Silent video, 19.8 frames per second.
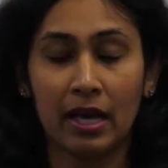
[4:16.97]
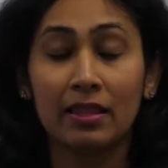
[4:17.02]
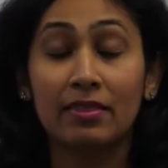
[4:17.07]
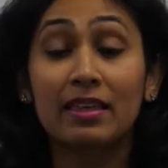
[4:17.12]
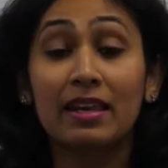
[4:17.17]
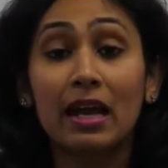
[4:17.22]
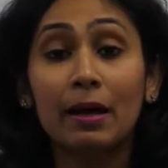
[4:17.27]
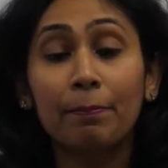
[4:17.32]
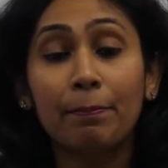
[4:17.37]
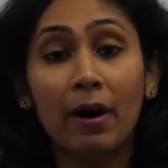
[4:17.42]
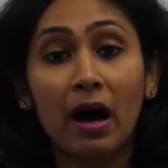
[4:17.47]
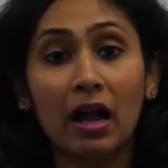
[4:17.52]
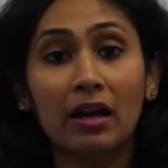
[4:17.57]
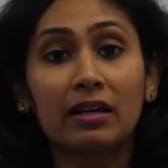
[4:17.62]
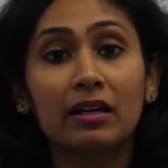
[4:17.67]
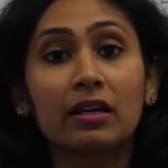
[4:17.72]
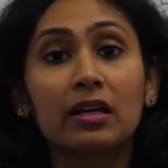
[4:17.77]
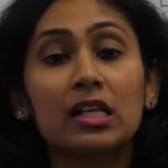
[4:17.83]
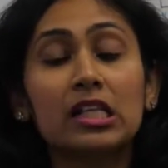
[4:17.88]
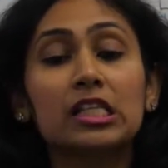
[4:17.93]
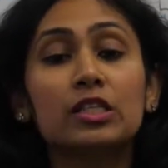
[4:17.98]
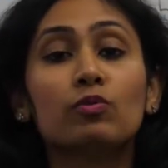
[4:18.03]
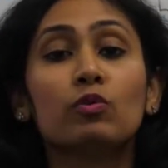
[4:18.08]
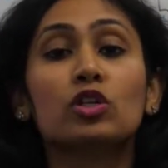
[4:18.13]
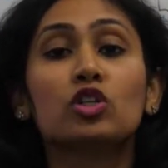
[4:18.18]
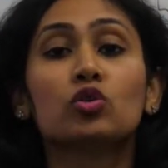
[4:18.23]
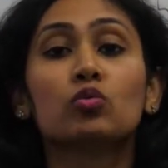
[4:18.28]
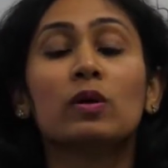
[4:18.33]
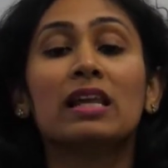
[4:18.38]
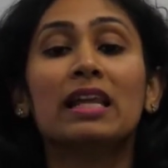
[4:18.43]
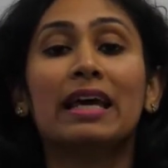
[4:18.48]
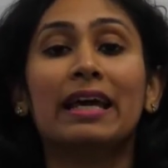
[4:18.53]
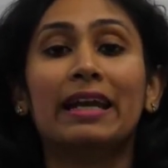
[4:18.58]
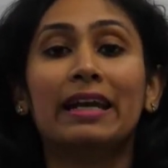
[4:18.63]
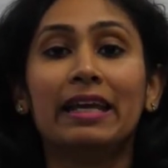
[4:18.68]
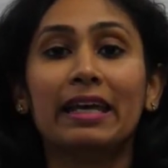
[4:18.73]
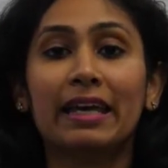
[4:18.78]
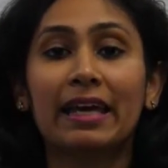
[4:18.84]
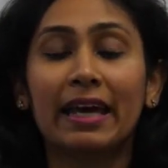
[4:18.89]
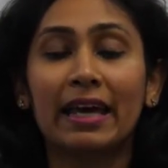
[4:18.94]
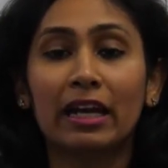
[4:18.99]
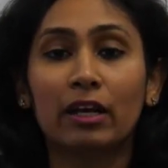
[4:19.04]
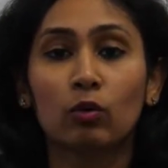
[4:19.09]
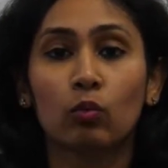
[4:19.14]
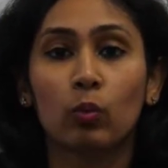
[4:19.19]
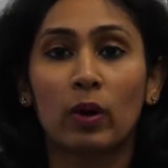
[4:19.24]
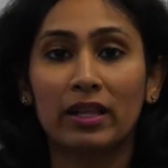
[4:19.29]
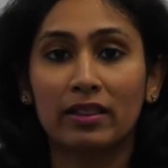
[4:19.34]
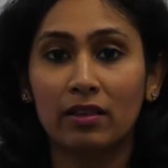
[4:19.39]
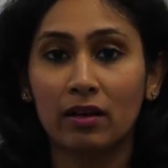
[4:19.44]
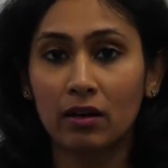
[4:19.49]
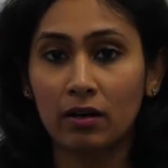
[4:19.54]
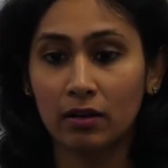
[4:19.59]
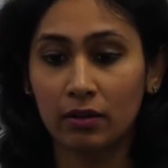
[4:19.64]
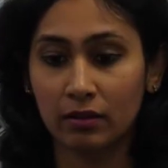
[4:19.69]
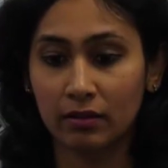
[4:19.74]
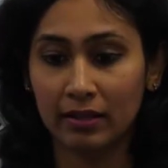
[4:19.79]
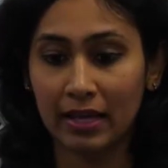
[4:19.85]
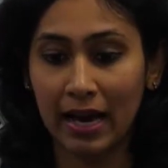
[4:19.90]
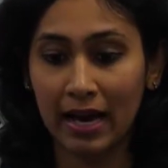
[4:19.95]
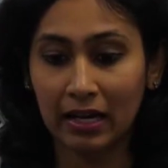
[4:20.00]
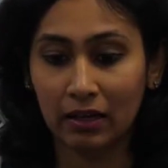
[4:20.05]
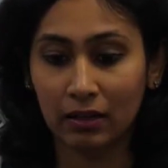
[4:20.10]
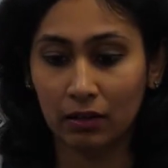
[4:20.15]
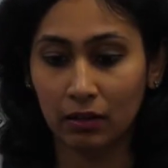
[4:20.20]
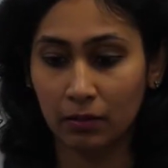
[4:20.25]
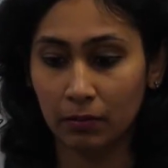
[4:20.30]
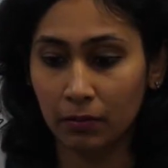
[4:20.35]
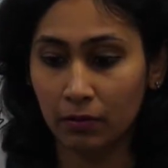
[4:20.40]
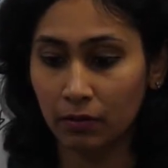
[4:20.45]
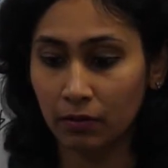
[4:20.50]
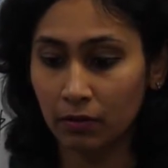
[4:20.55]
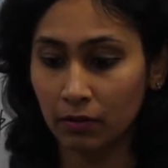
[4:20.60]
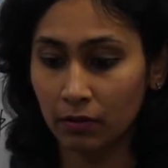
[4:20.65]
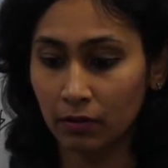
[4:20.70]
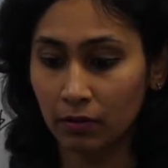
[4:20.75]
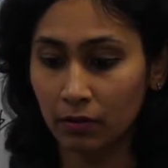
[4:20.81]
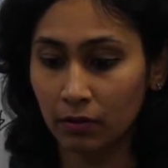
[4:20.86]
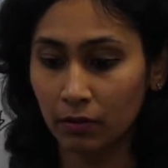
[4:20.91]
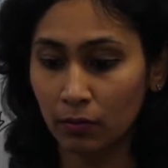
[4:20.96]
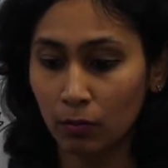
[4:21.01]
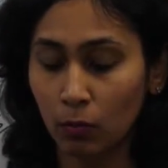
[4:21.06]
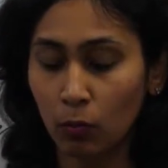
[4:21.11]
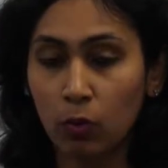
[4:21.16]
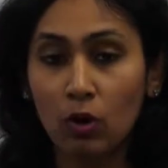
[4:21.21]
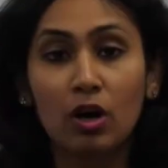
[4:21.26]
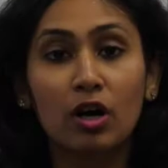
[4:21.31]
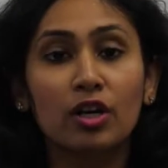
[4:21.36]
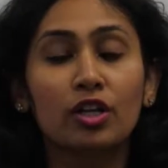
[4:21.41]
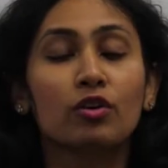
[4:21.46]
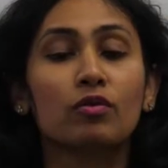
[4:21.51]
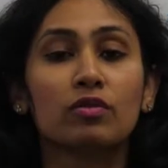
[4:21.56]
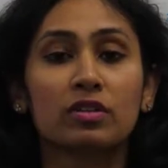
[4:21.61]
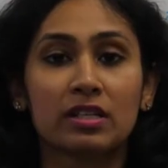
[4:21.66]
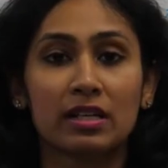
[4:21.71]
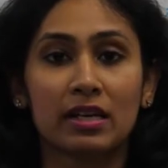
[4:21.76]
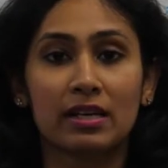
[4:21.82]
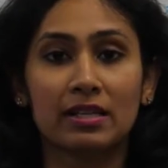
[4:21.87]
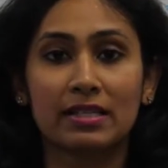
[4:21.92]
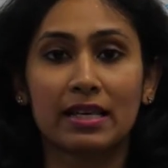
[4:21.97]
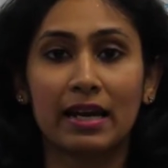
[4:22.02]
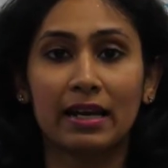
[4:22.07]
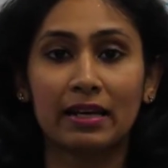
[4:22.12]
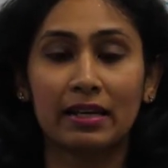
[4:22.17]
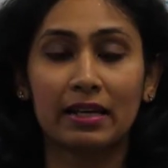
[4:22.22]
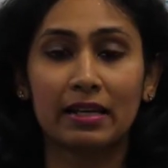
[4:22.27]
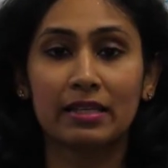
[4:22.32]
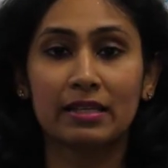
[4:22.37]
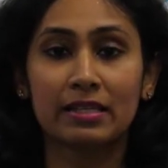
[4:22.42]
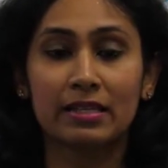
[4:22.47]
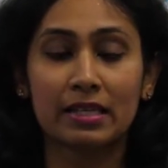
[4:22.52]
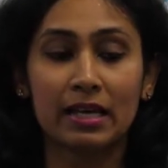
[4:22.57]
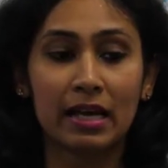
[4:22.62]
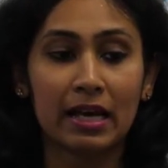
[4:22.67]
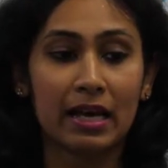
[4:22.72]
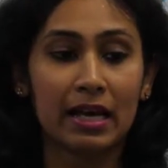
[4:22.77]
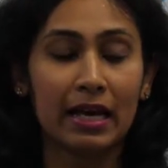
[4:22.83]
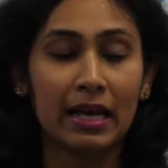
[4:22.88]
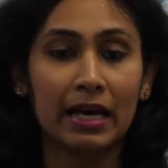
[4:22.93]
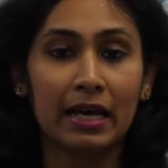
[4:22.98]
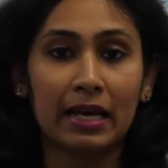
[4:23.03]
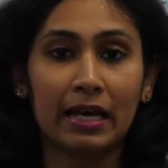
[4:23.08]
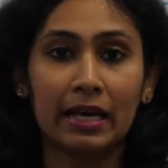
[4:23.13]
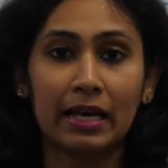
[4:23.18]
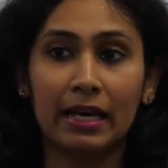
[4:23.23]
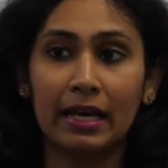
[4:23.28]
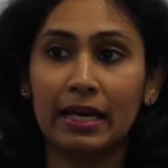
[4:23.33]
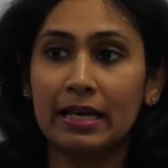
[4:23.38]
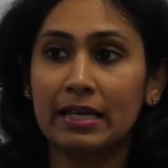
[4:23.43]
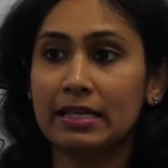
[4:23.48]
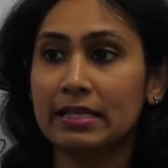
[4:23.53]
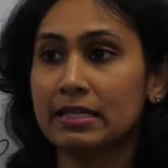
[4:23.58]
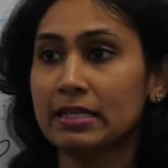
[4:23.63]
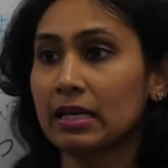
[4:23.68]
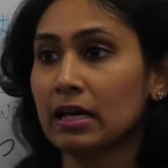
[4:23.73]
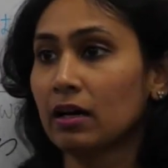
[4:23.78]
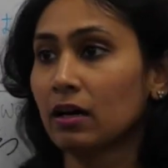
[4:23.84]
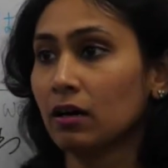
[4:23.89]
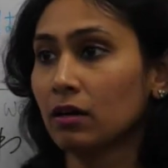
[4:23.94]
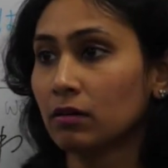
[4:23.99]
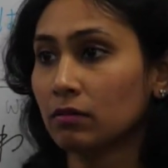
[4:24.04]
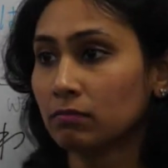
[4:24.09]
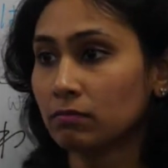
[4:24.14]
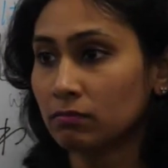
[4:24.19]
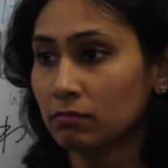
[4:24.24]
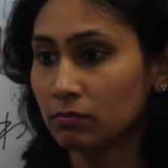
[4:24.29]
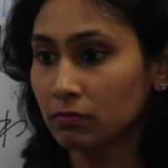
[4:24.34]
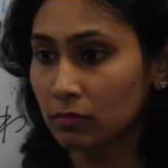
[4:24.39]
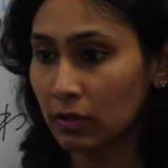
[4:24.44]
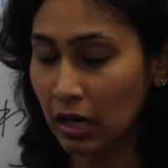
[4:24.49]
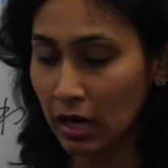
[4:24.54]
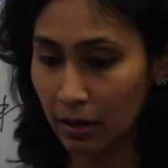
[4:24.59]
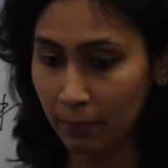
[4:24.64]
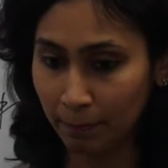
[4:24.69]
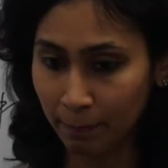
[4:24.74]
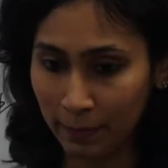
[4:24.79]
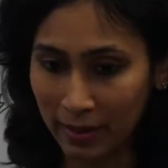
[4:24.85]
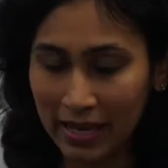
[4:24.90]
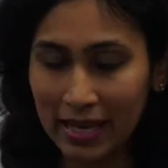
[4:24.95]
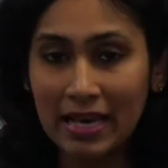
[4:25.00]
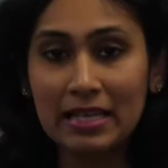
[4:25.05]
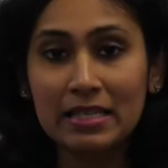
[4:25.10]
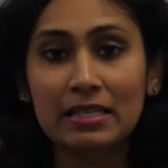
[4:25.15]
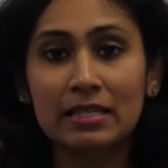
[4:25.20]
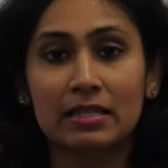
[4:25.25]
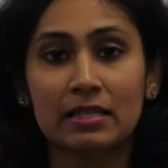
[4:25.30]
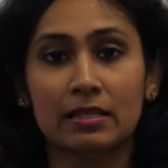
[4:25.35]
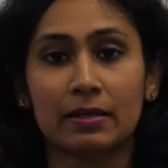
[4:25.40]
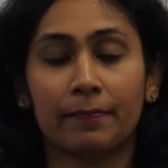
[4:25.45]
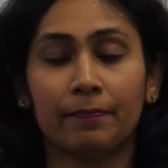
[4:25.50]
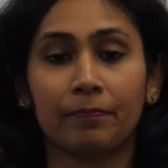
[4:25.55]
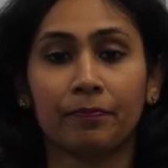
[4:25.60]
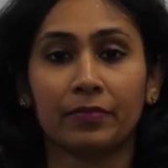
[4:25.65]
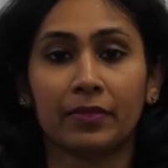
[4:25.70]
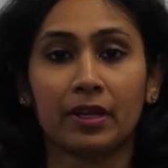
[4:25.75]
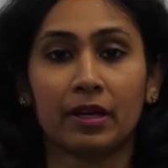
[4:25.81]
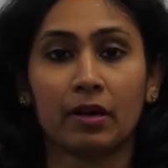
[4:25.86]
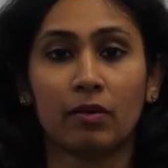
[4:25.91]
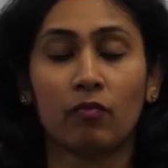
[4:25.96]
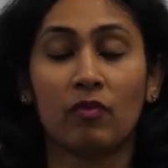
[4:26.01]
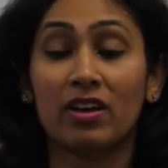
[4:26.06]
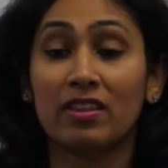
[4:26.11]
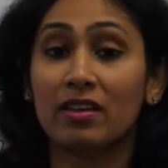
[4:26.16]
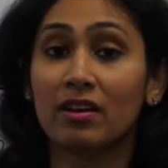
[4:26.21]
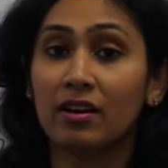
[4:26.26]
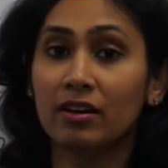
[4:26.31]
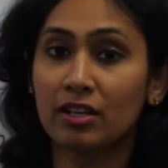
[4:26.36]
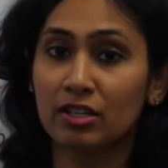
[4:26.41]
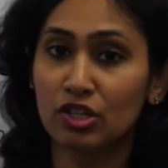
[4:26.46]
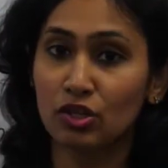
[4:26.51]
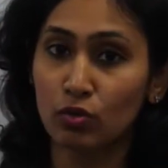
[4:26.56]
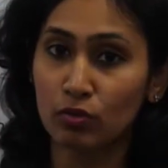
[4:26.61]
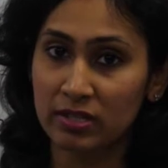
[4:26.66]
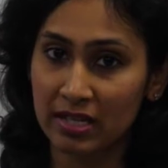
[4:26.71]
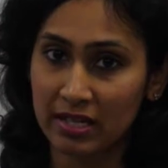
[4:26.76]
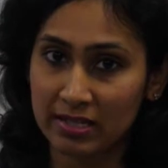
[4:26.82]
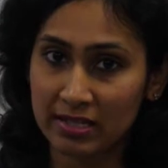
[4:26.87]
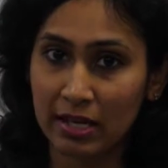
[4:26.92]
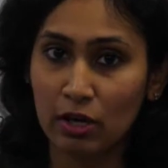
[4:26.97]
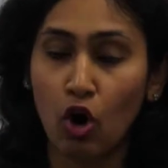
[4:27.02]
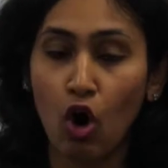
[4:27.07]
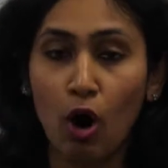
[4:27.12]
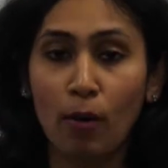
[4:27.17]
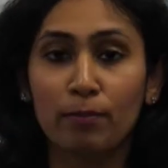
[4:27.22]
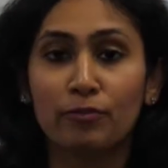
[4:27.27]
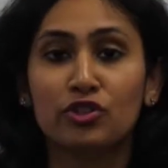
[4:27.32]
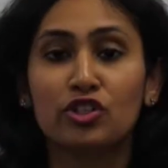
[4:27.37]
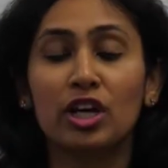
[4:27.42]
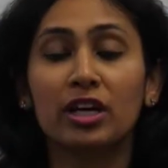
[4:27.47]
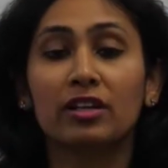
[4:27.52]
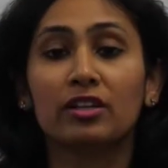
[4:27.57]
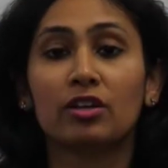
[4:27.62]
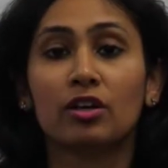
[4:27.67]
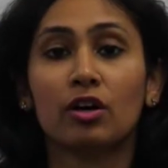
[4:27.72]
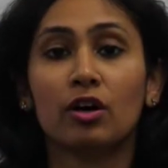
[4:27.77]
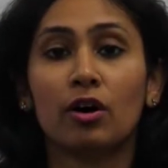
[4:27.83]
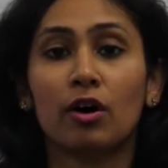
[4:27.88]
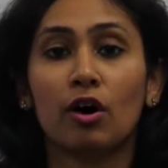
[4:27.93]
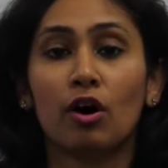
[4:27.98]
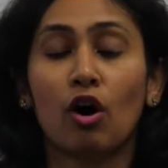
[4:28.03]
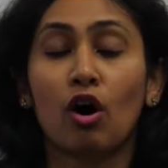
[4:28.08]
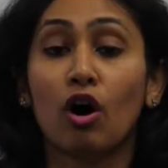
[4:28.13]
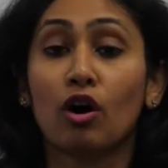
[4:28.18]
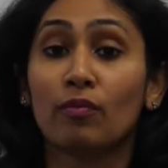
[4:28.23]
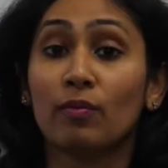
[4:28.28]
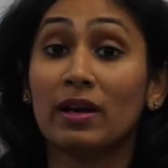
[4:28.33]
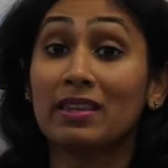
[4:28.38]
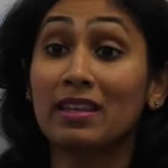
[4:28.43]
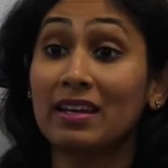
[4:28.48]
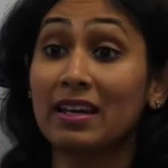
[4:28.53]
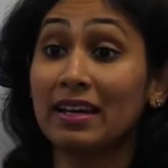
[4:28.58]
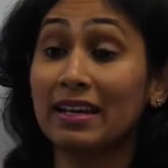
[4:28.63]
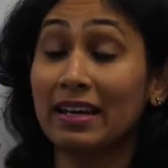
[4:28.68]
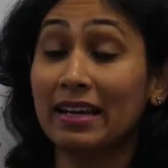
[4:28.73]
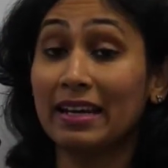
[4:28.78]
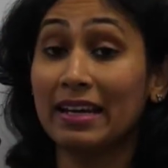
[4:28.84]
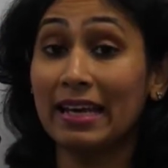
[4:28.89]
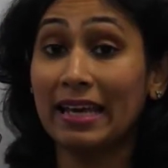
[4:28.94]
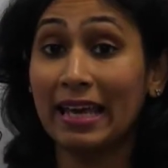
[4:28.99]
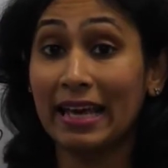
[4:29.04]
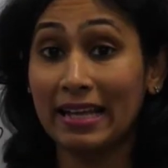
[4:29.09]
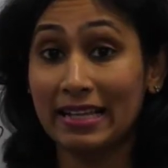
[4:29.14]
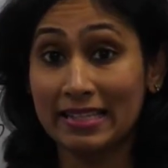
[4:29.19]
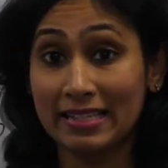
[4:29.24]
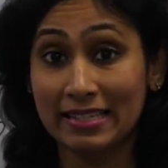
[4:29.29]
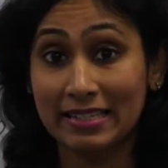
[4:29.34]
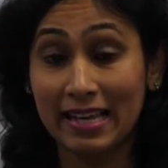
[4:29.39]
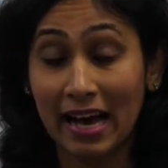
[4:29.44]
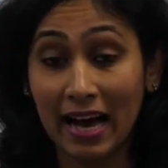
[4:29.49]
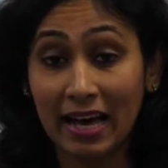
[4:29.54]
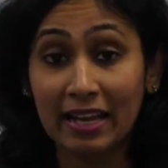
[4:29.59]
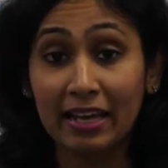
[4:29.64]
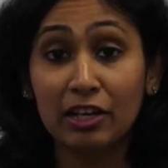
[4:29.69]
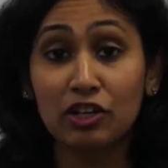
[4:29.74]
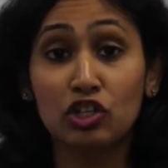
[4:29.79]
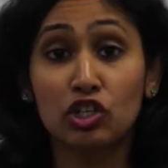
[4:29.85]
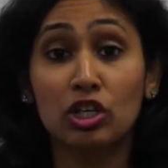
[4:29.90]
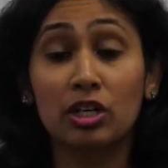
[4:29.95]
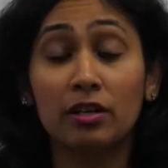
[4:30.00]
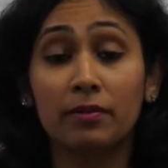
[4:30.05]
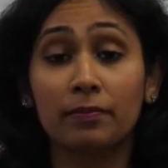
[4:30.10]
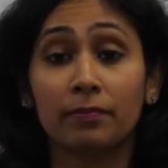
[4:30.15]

There are particles which will indicate whether that word used in a sentence is a place, whether it is used as an object, or whether it indicates direction,